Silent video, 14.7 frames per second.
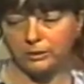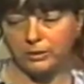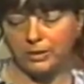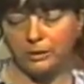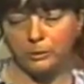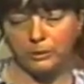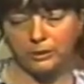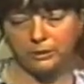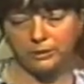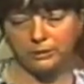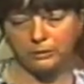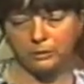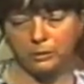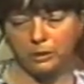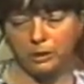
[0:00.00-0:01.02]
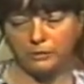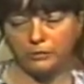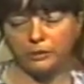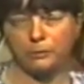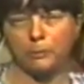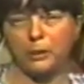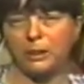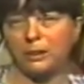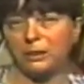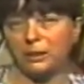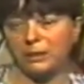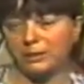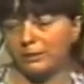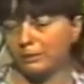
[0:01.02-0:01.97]
Now it's often
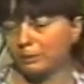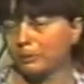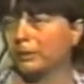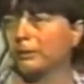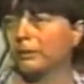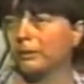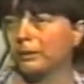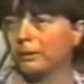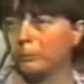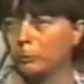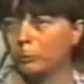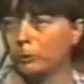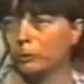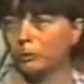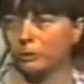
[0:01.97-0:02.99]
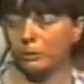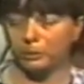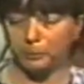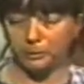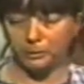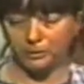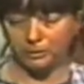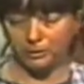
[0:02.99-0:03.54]
polyester because it's more durable.